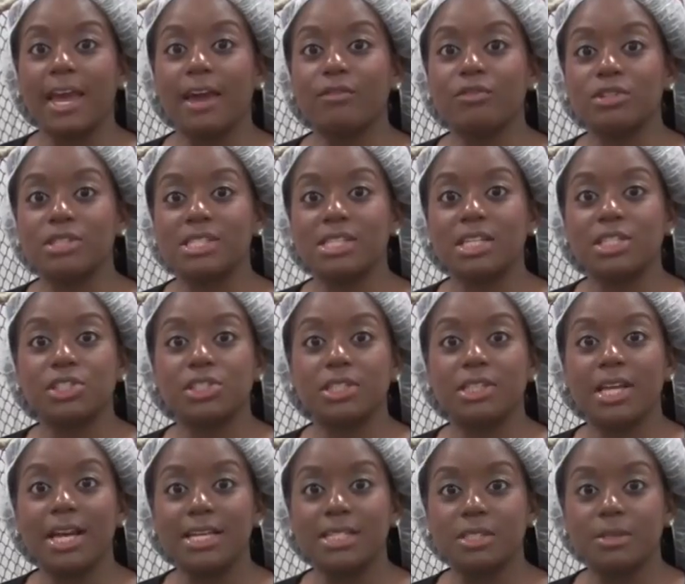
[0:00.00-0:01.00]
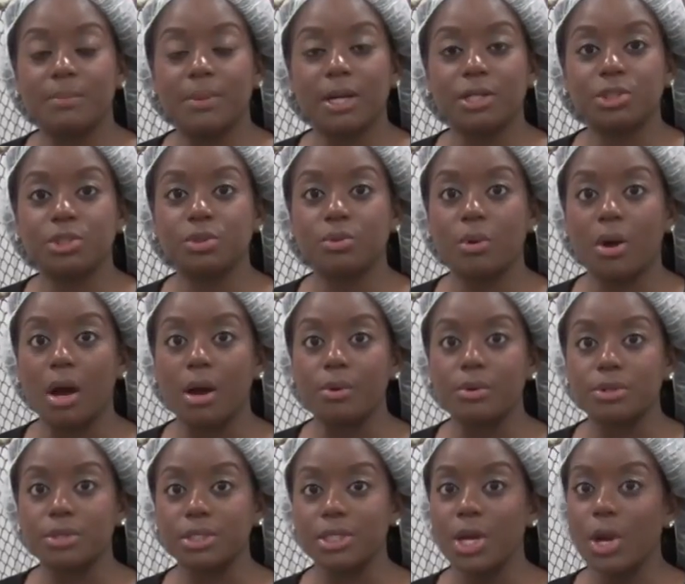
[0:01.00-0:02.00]
average session lasts about two
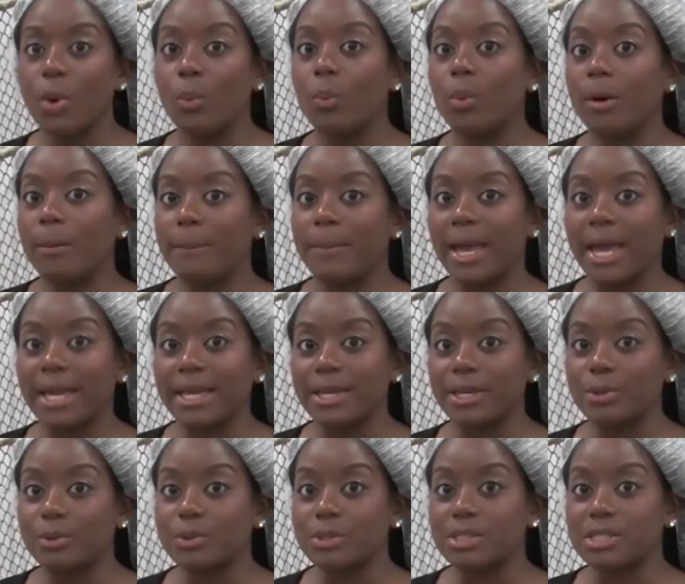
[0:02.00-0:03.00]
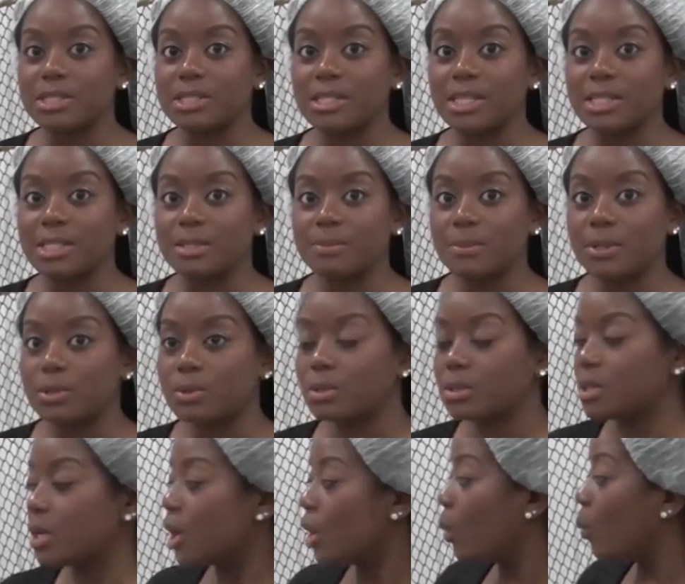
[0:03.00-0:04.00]
hours. One bag equals to six meals.
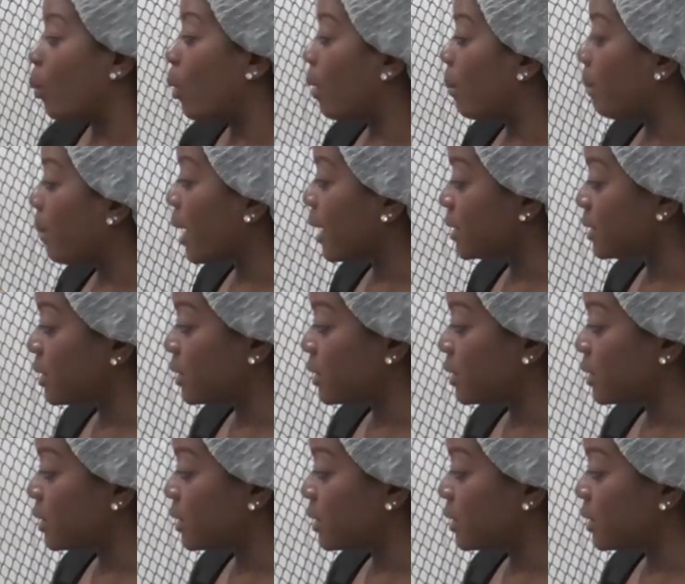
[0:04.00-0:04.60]
One box